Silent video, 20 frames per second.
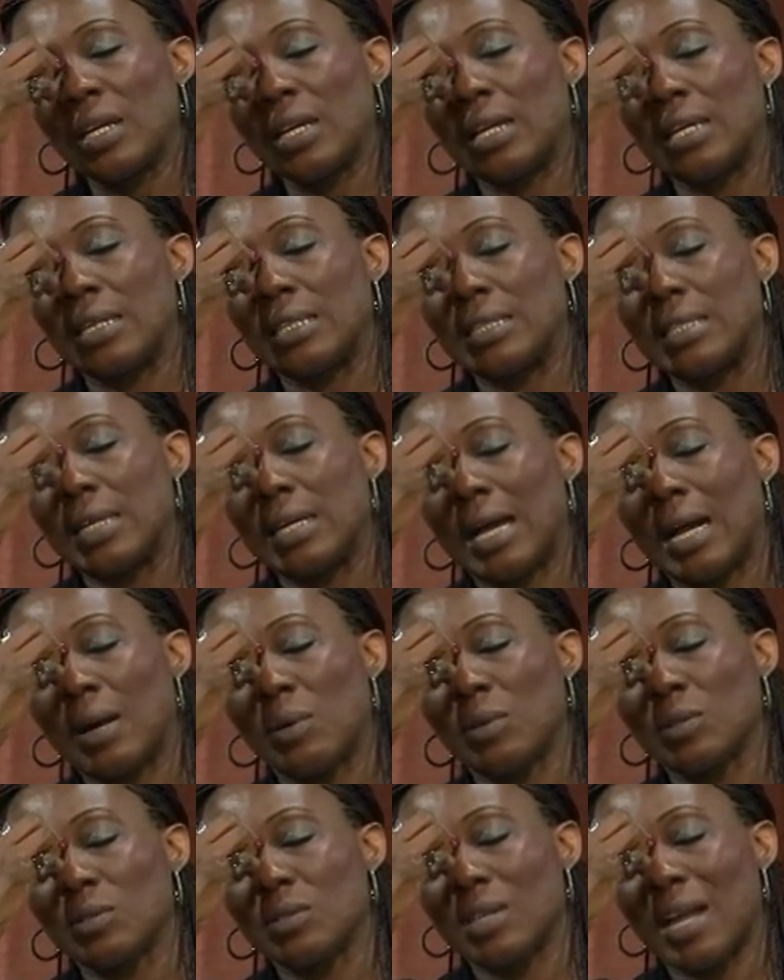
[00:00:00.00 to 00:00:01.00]
And
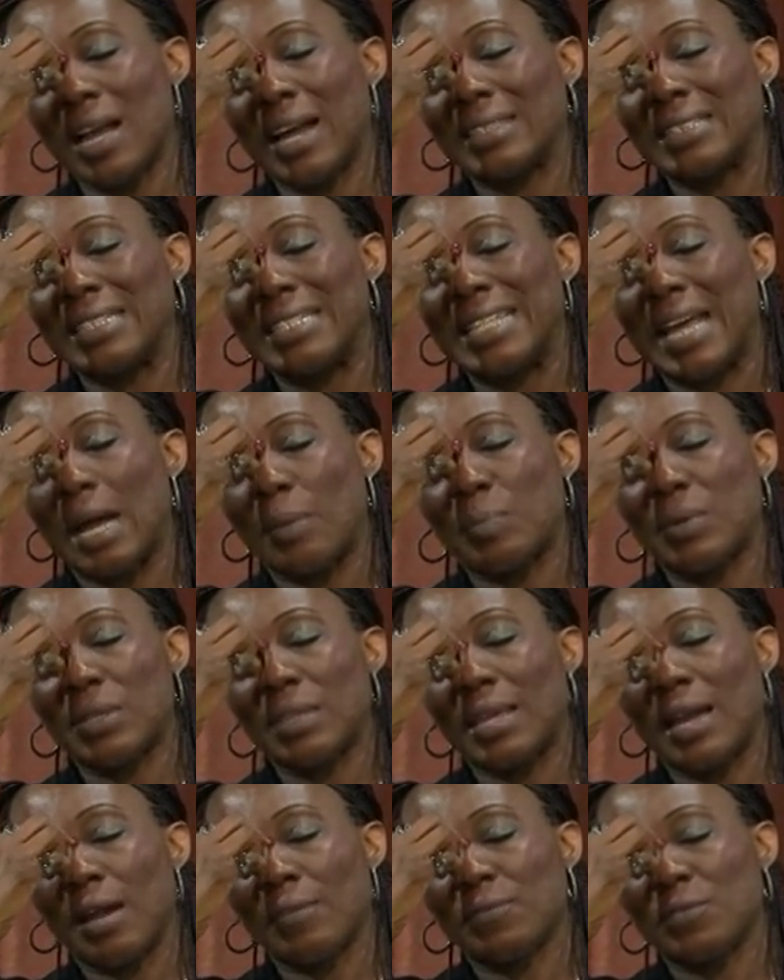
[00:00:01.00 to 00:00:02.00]
I had a nap in
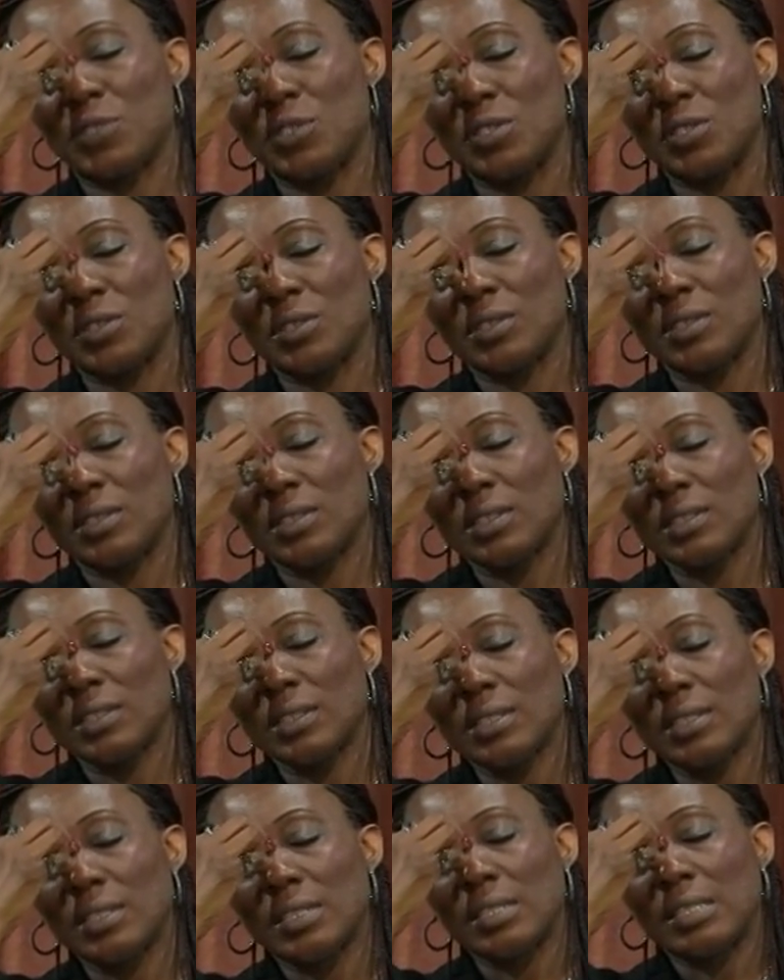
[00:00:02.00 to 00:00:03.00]
the afternoon,
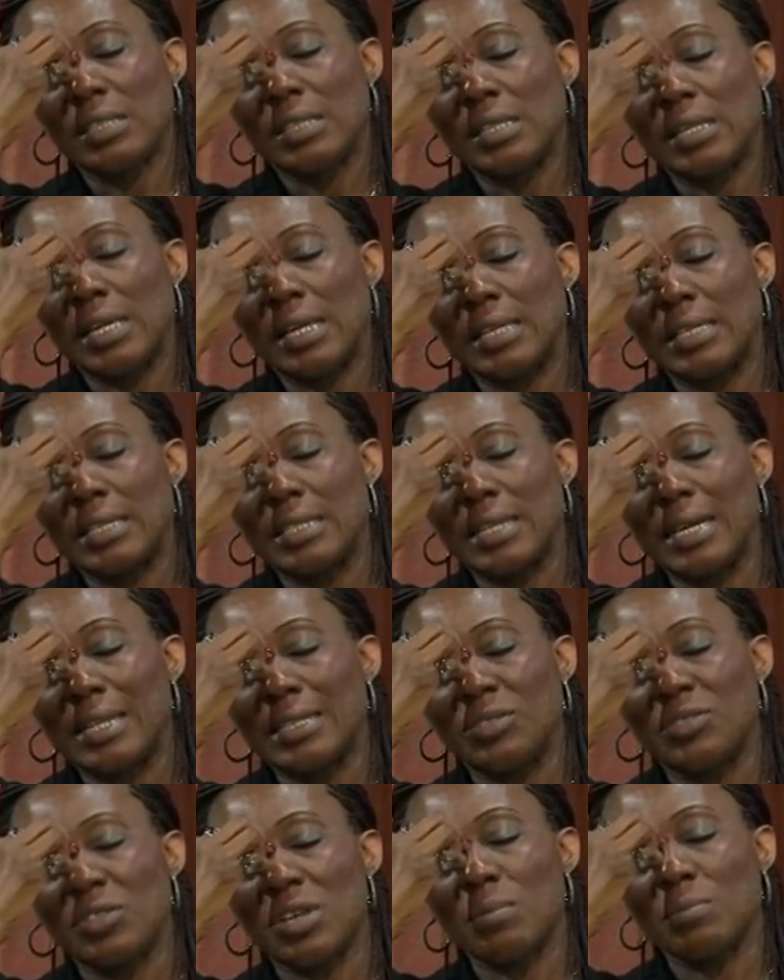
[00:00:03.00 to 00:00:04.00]
and I
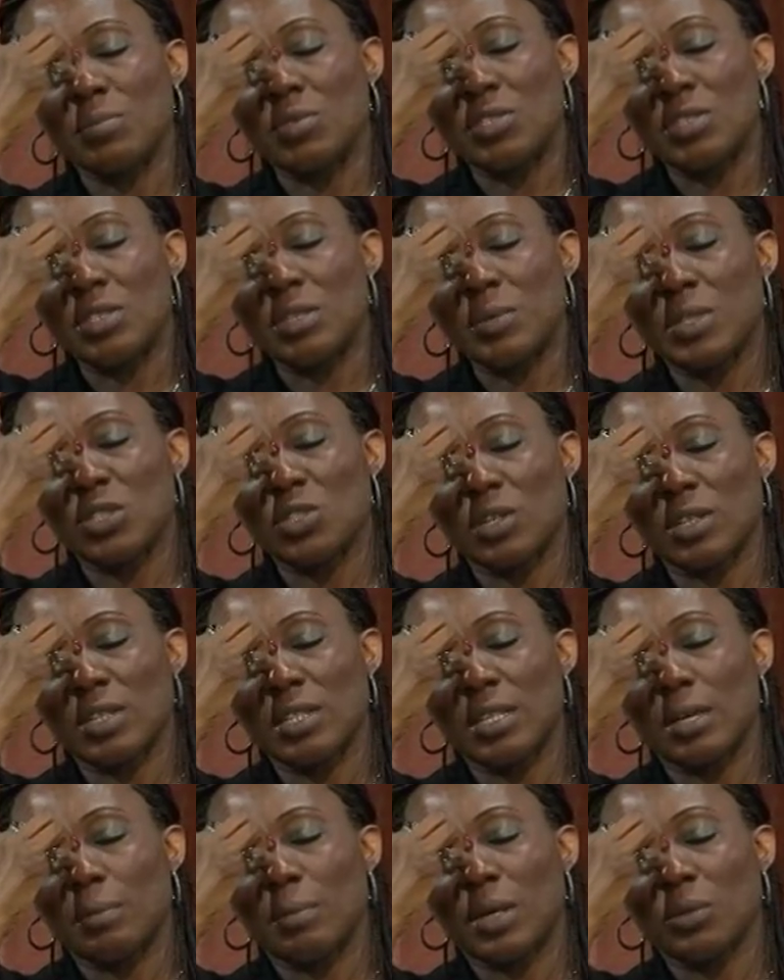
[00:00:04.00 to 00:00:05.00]
dreamt. They were
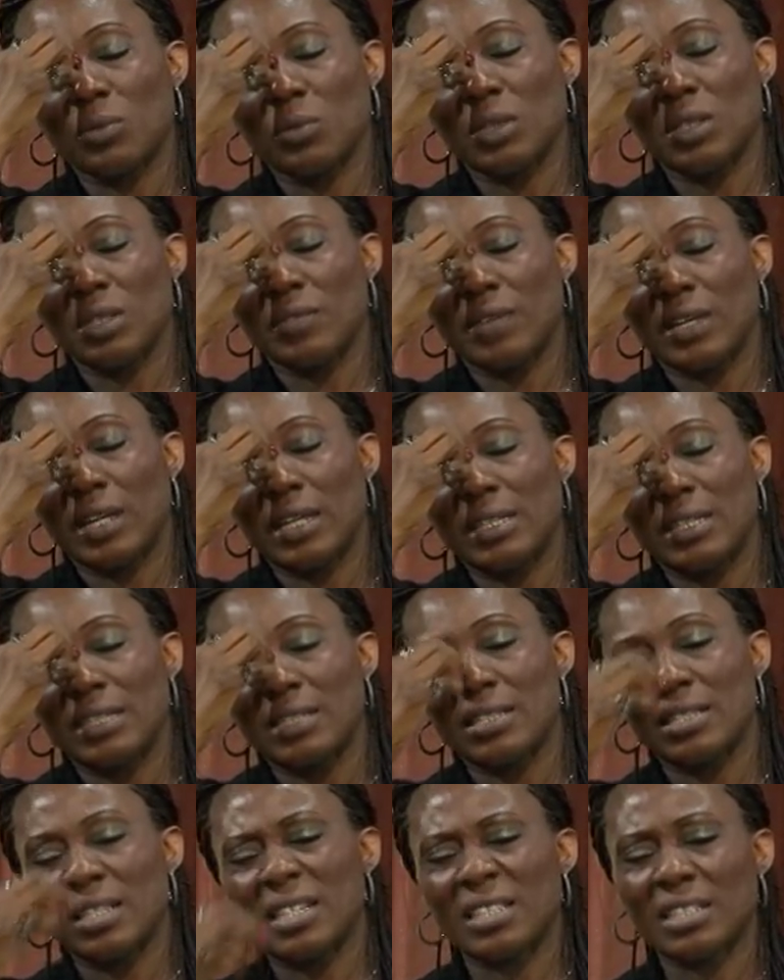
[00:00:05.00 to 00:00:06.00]
talking about whatever, and I
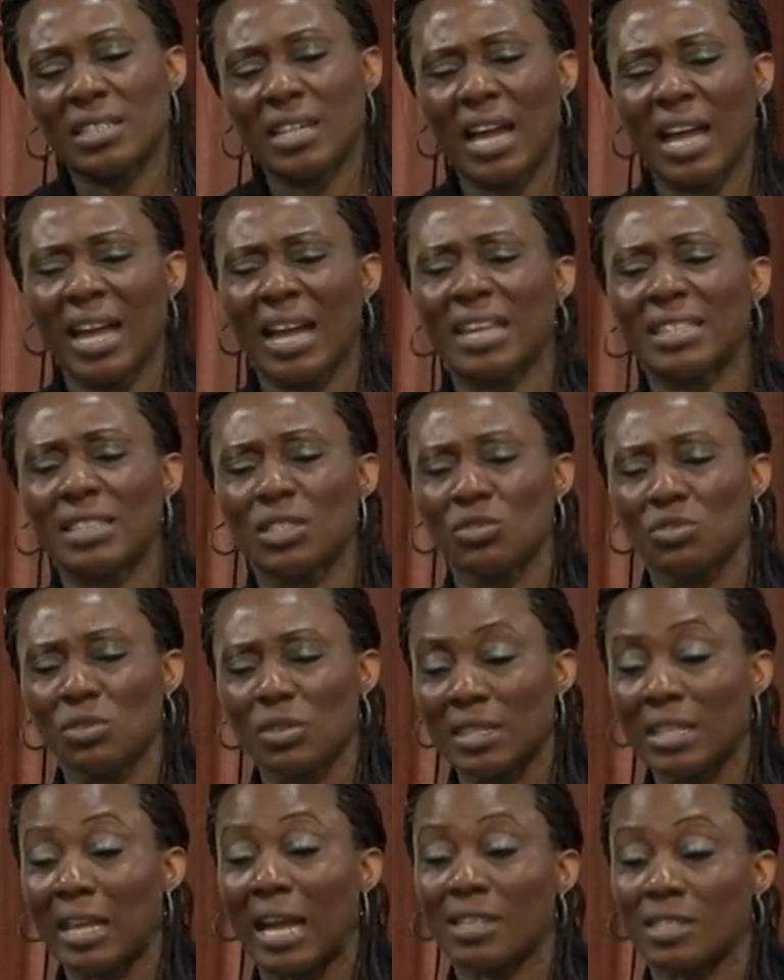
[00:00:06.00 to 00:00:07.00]
said, I had a
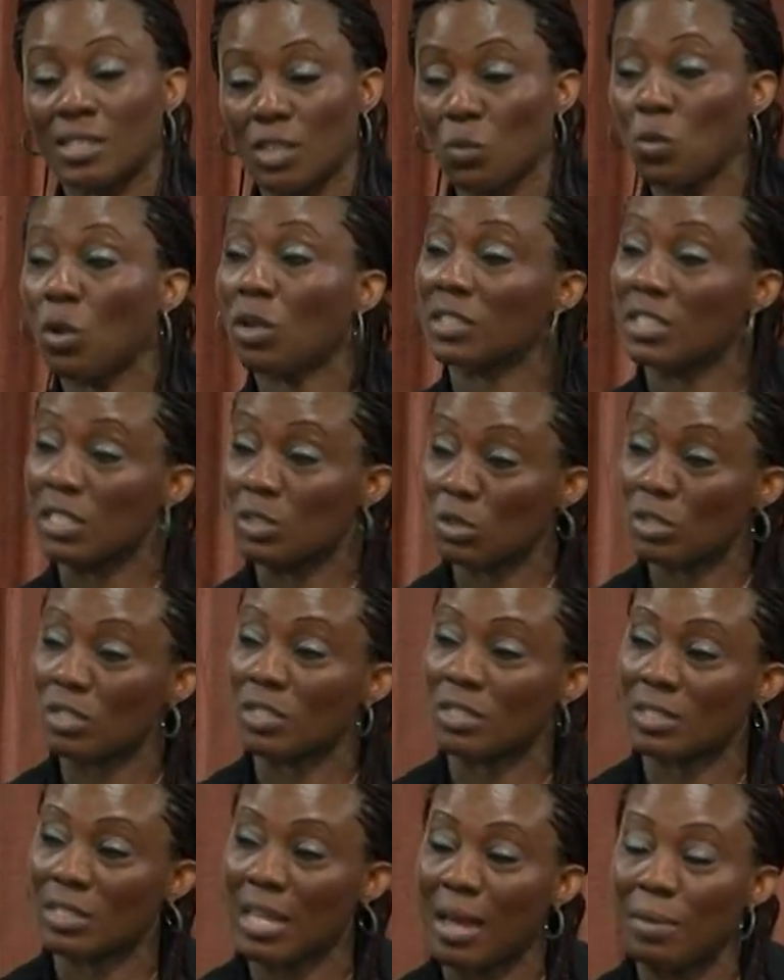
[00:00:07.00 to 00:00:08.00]
dream. As they walked in, it was
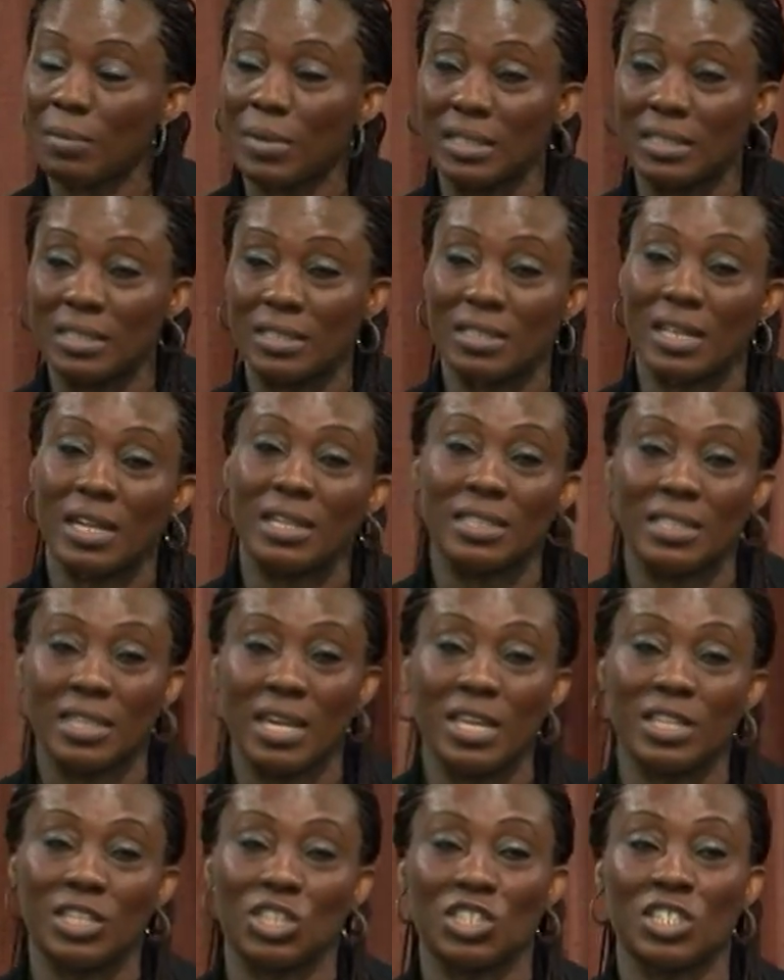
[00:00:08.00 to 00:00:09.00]
Sam and
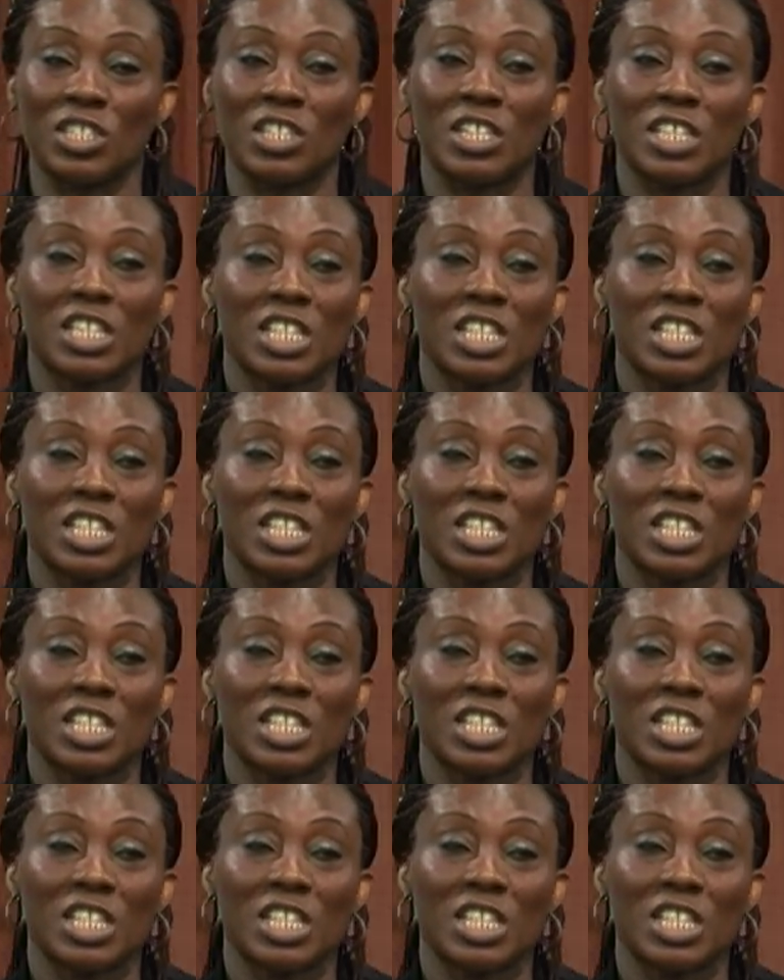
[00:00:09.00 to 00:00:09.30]
KG.